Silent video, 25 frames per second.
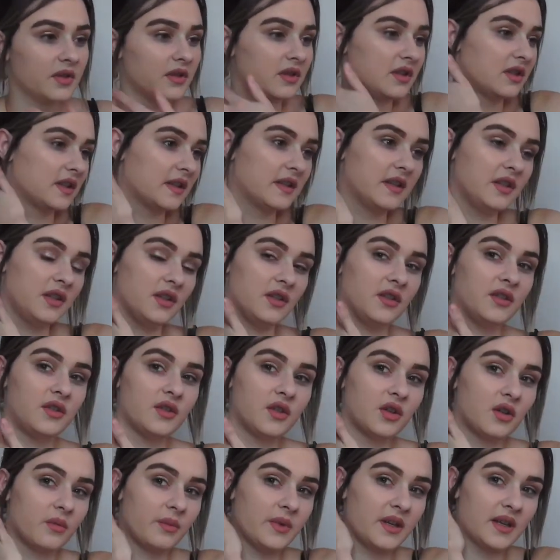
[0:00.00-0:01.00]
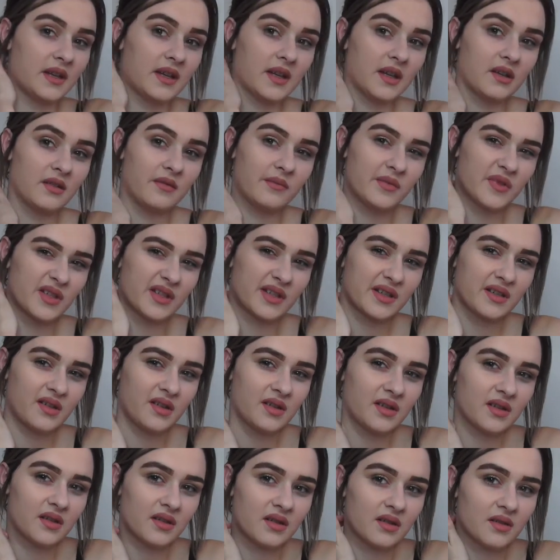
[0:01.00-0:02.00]
just huge topic and I'm just
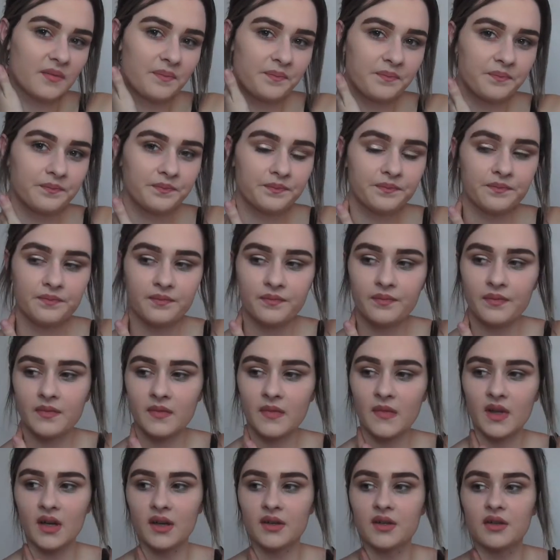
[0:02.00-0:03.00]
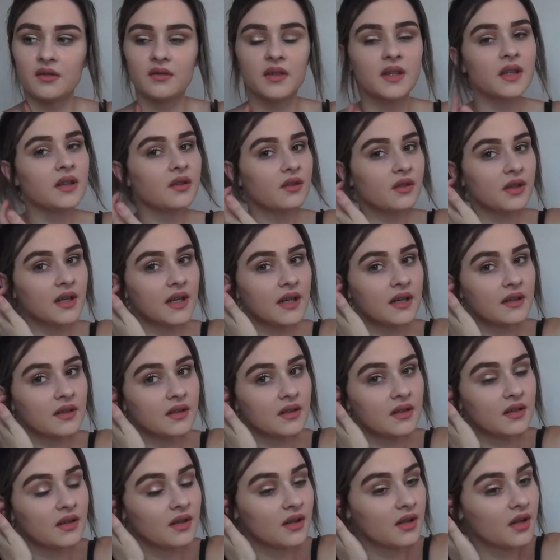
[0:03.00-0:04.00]
kind of I don't really know how
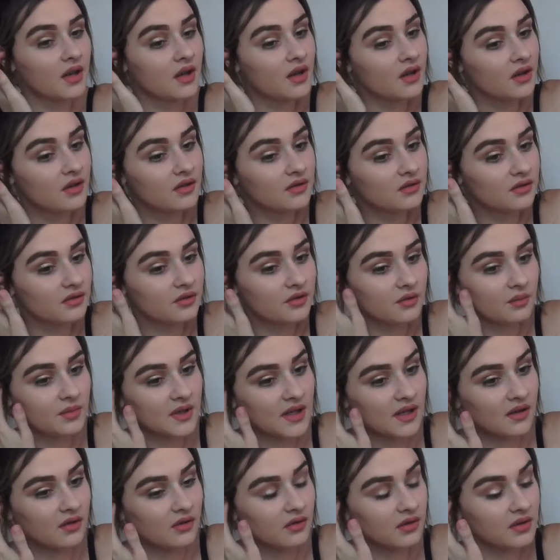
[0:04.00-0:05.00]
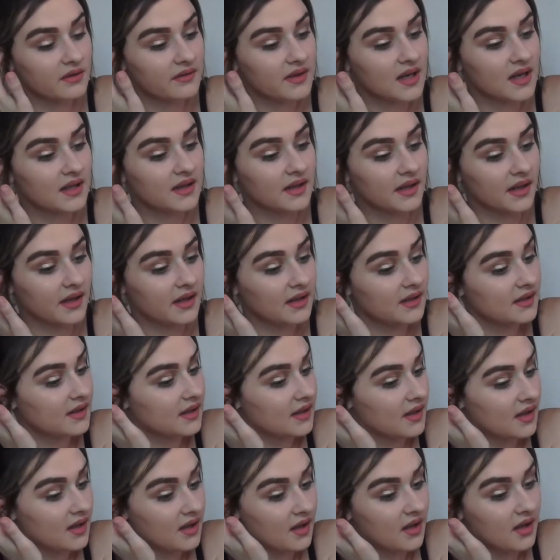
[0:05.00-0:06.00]
to talk about all of that yet.
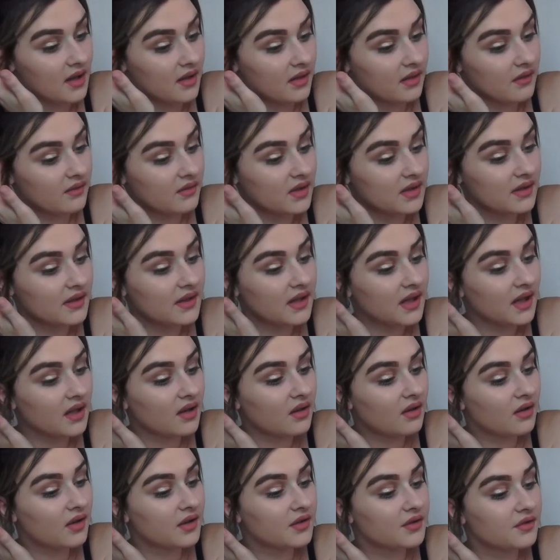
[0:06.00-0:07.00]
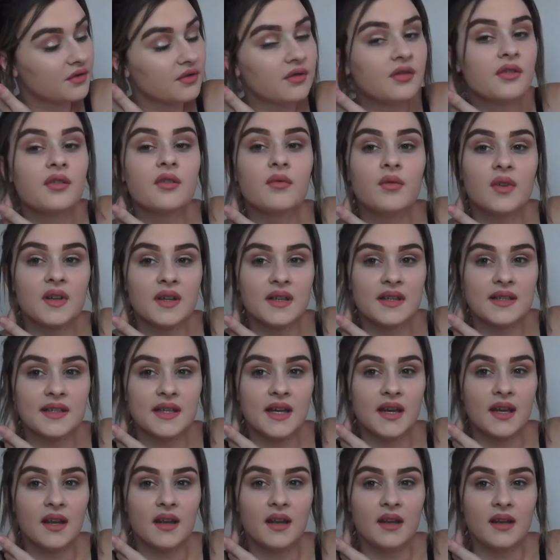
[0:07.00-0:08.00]
The one thing I do want to
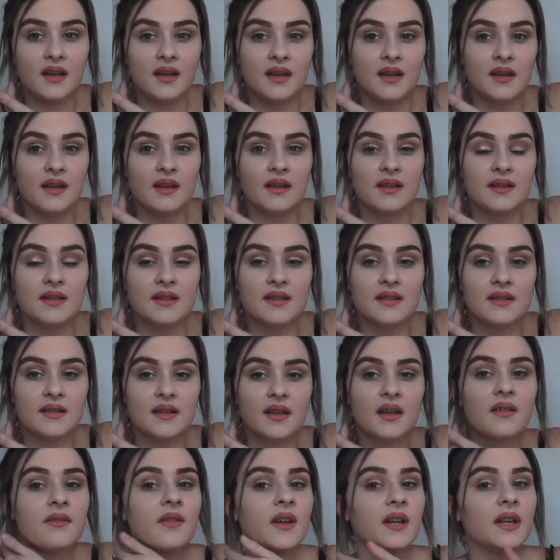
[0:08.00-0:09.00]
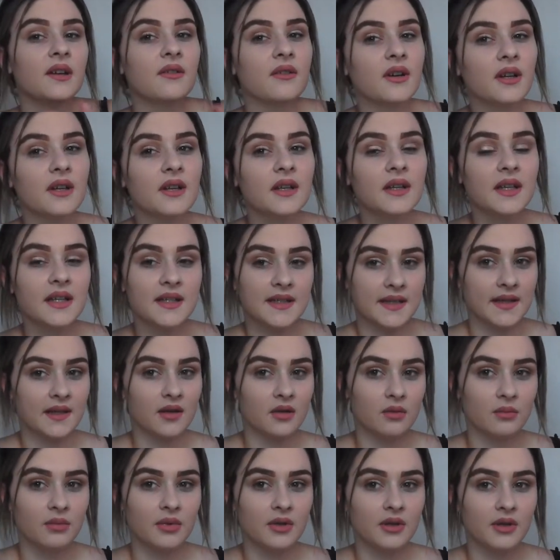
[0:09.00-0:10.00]
say is if anyone needs
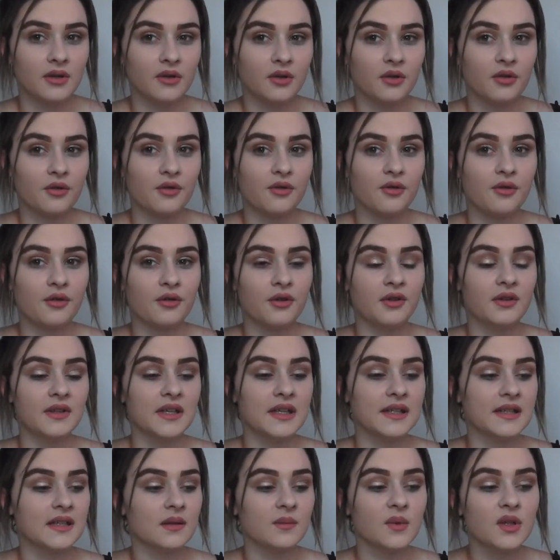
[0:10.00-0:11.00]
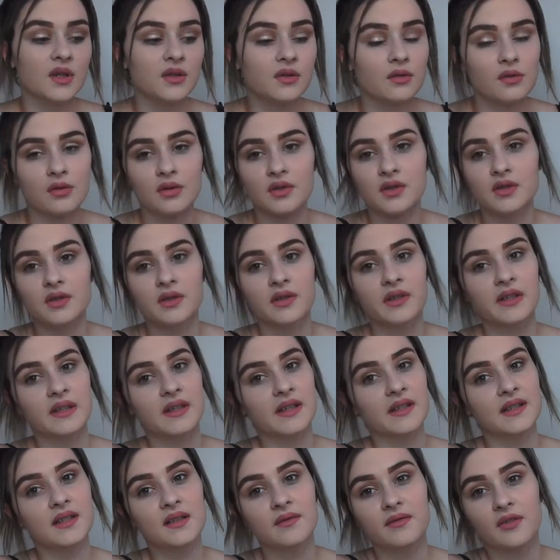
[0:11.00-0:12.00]
help or needs someone to talk to,
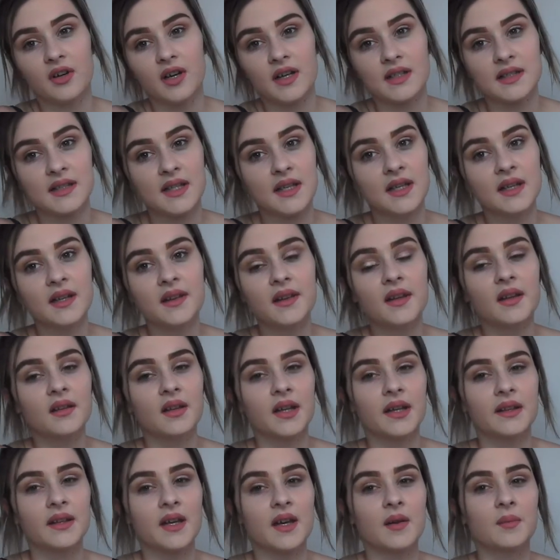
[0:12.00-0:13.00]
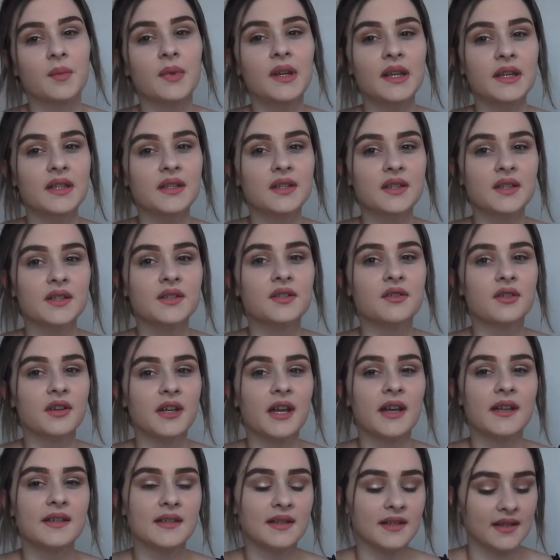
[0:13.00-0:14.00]
needs advice, anything like that, please just don't
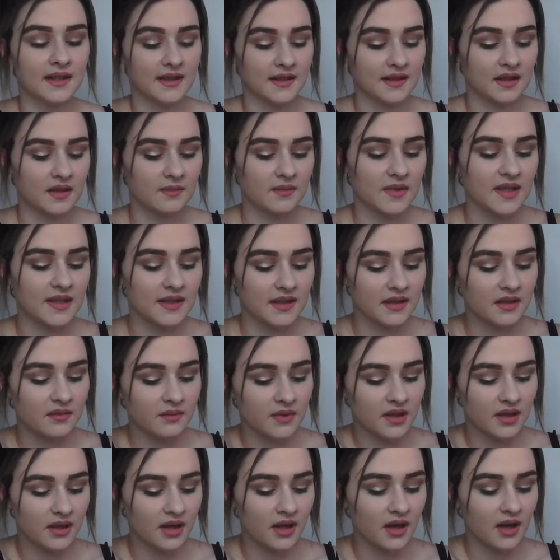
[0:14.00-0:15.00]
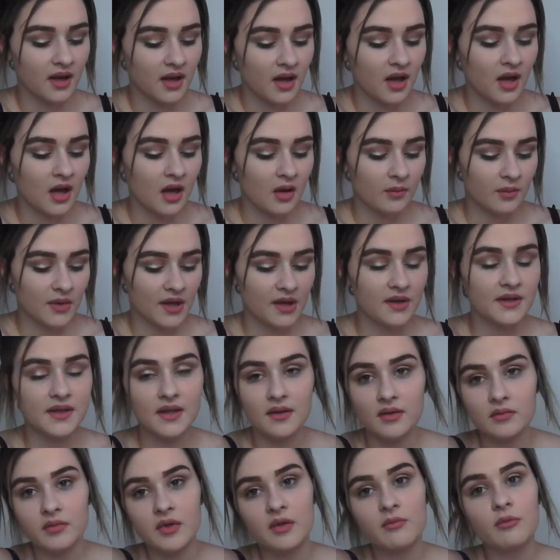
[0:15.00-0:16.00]
hesitate to message me because
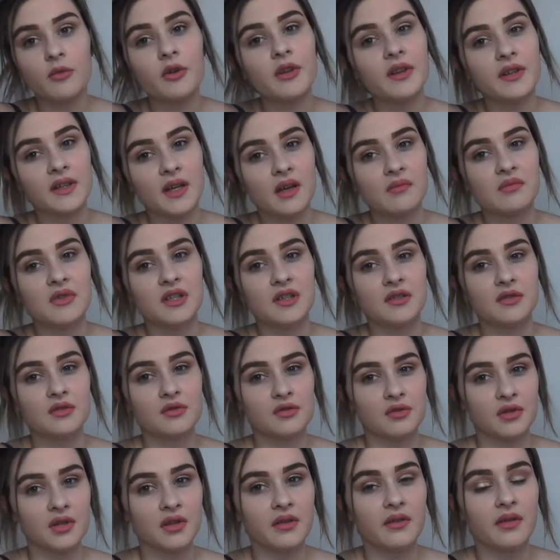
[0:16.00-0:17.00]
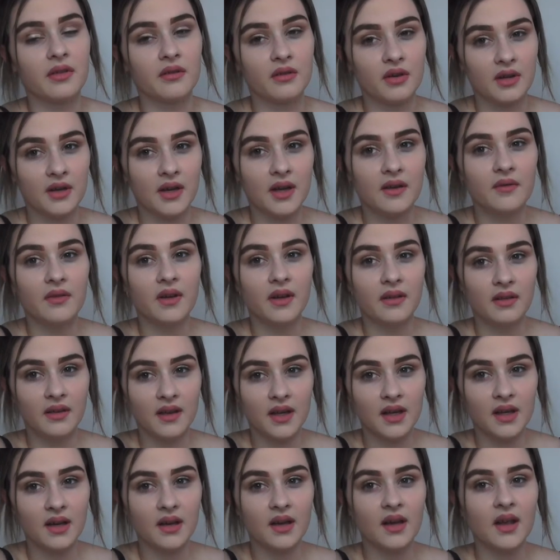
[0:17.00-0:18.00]
I would be more than happy to talk you through
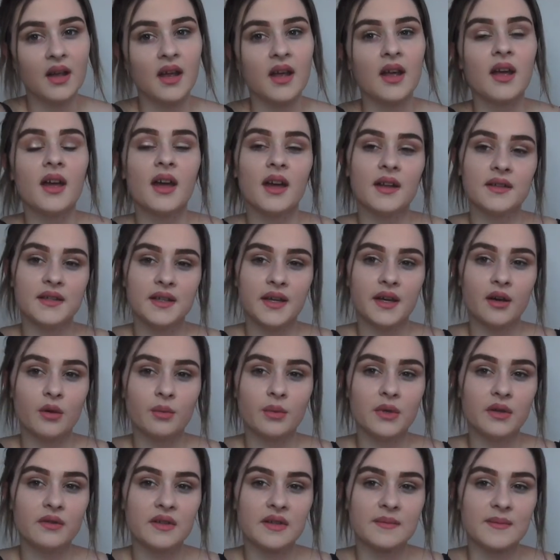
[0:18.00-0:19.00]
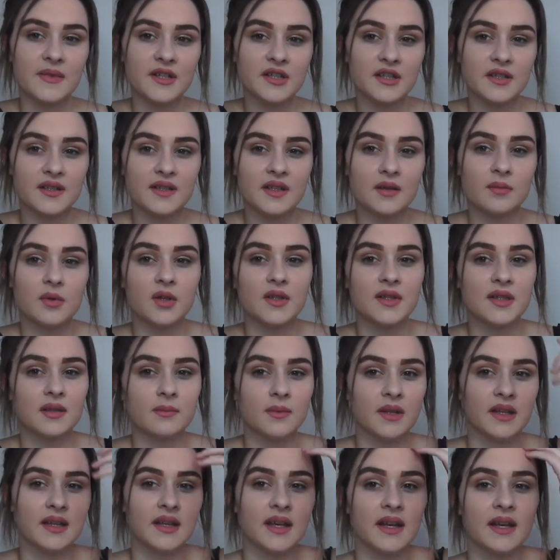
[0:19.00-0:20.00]
everything and to help you as much as I
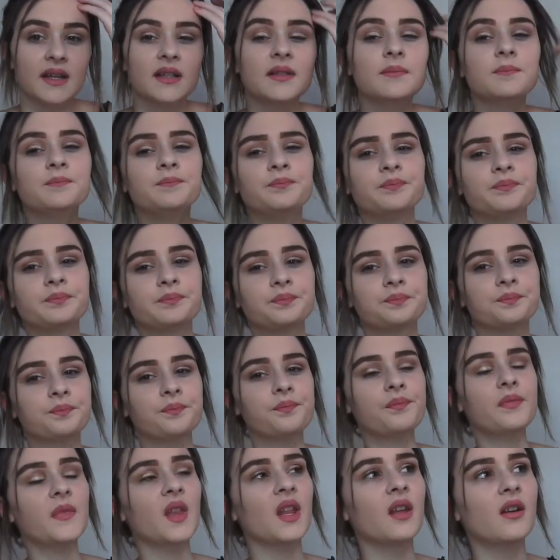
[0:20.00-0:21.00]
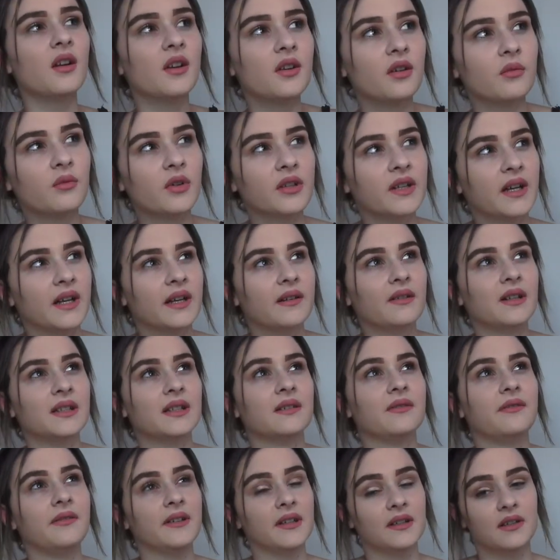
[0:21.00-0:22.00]
possibly can. I don't want anyone
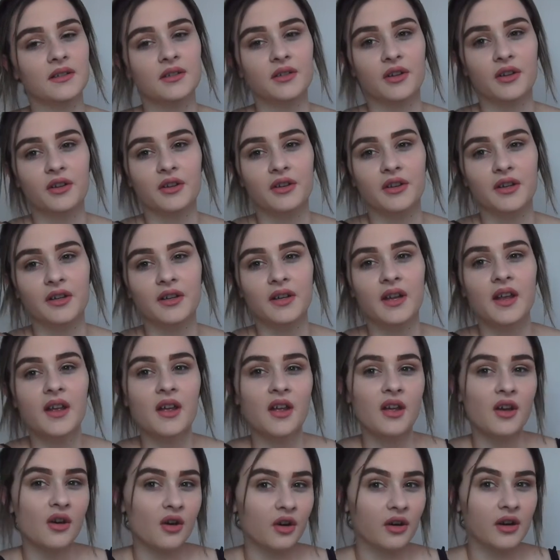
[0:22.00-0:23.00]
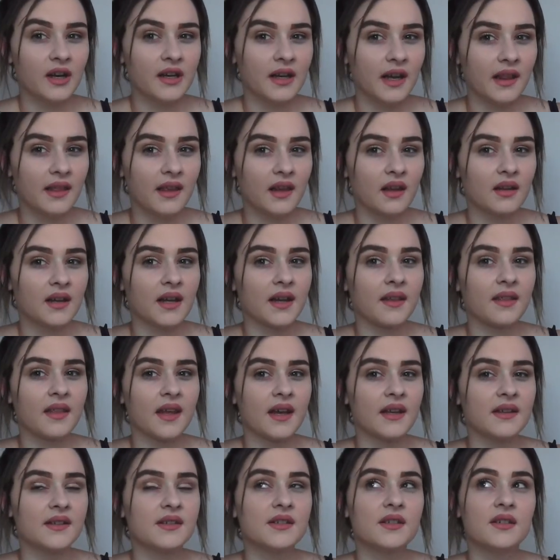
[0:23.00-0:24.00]
to feel alone or anything like
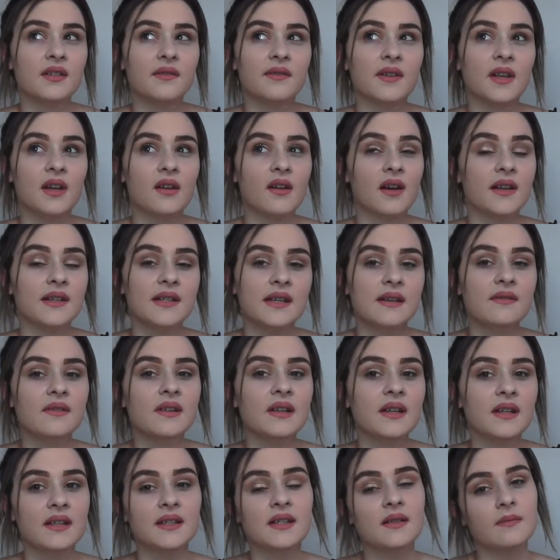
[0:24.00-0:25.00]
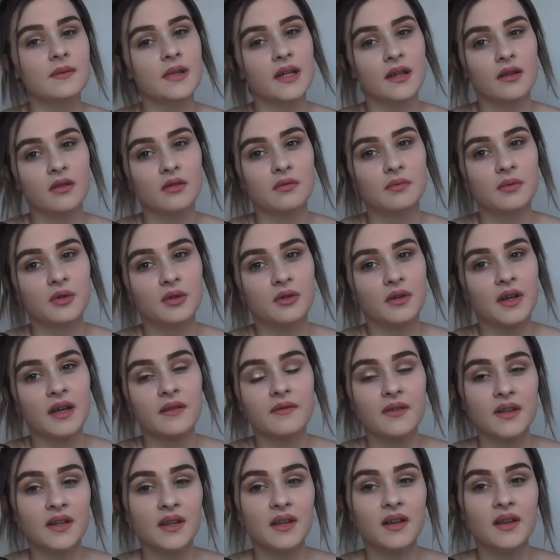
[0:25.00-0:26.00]
that so if you guys ever need some help or
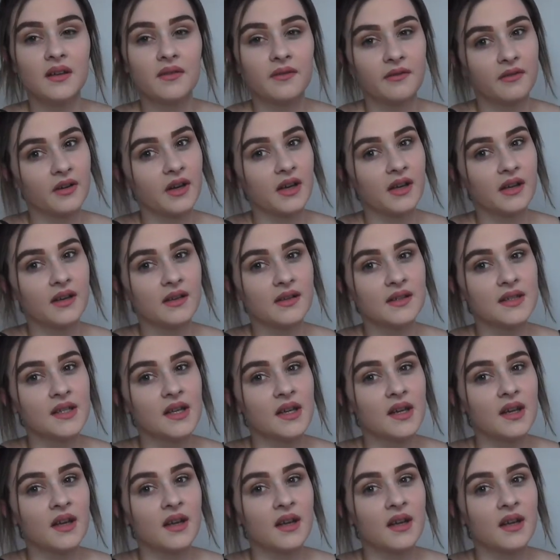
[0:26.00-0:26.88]
ever need a friend